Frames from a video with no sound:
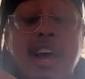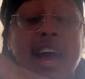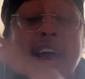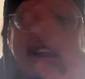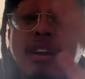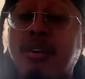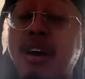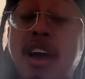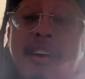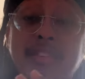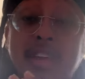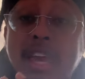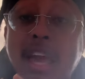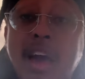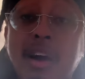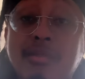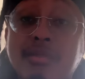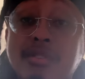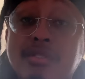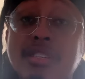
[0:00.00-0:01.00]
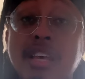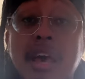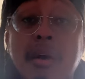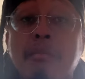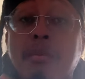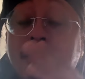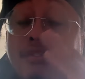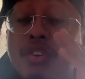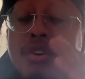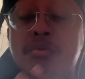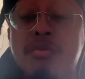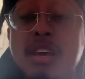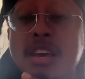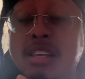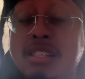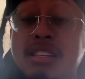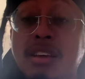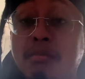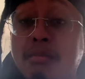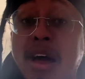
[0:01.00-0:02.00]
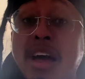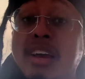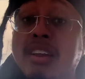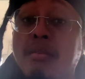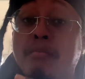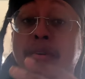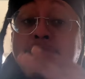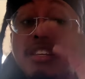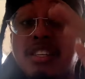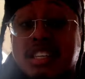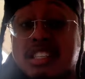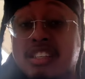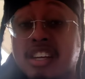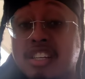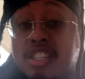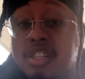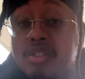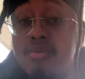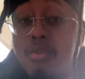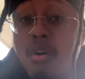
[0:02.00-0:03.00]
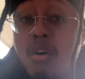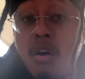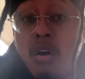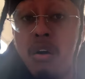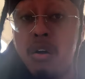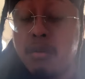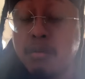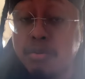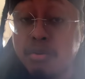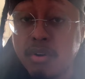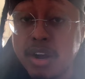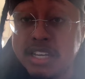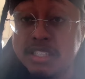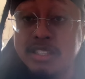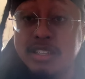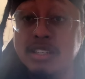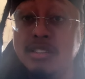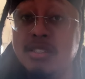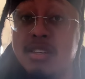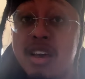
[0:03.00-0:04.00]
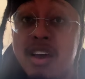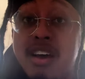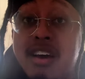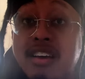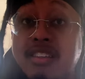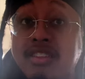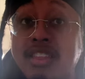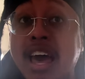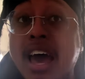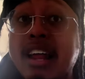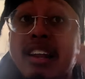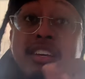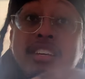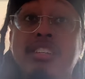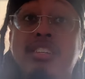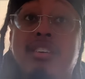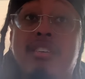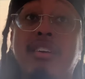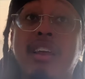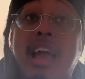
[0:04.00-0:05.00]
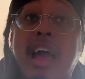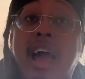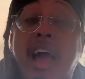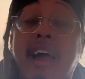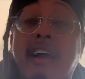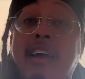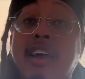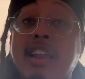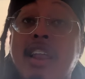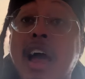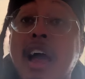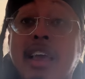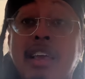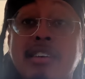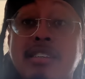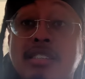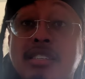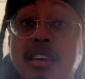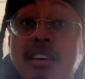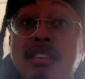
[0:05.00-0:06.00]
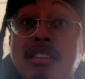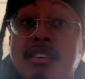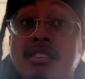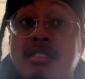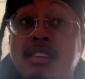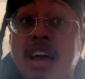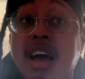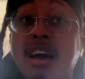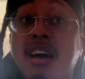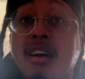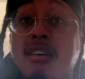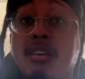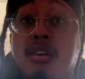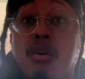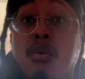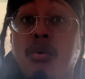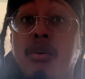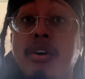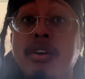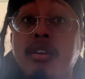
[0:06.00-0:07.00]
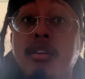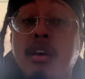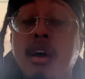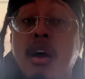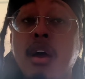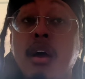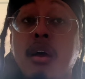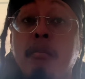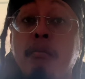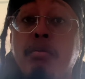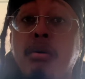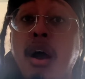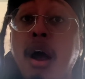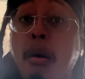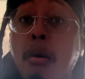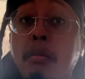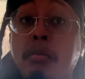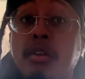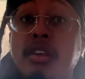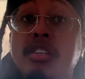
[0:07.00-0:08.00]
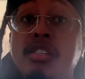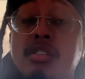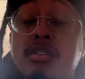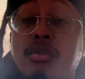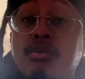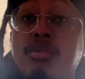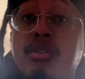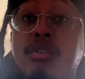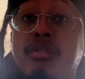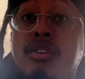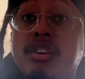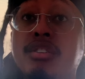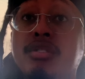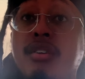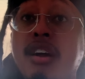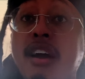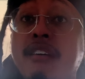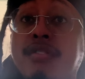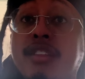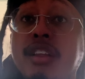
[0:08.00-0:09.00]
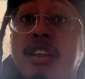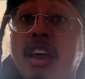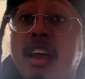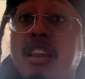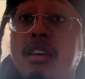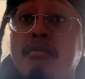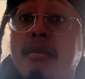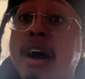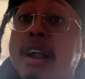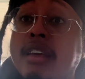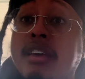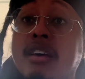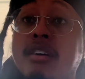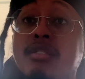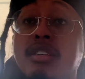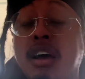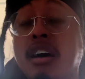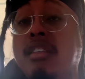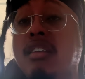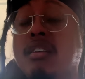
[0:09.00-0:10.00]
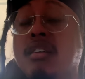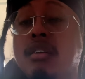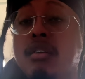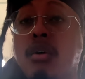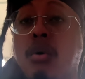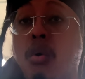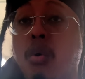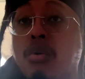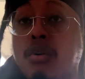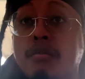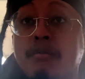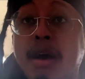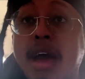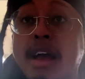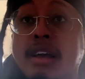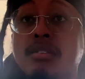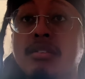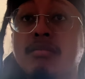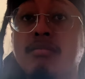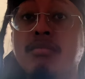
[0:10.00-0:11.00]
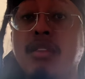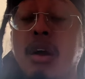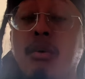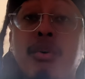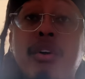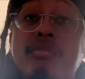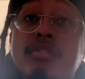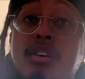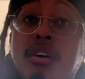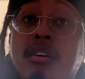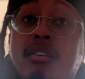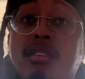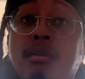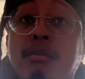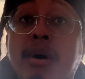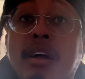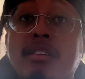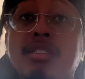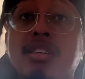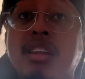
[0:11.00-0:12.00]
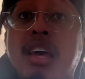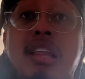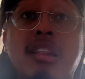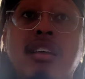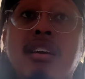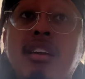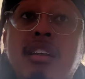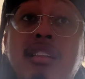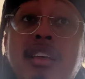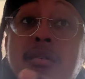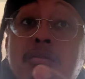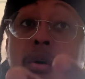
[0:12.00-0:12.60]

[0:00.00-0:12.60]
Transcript: I don't have counters, but if you need somebody to be just a strong presence, that is your guy. And I can see this guy going probably sooner in the draft than anybody else other than the quarterbacks that we've talked about today. Literally,